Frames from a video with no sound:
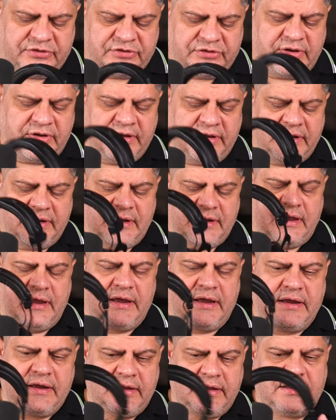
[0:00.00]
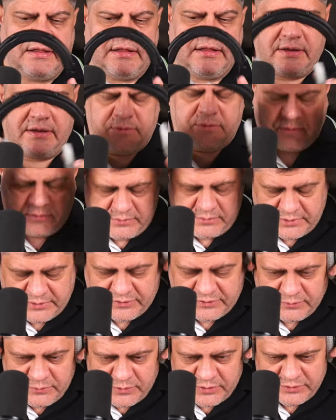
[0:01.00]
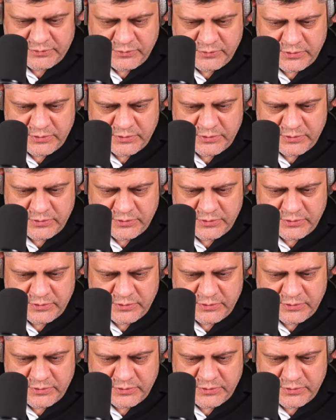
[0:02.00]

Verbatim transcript: seeing what what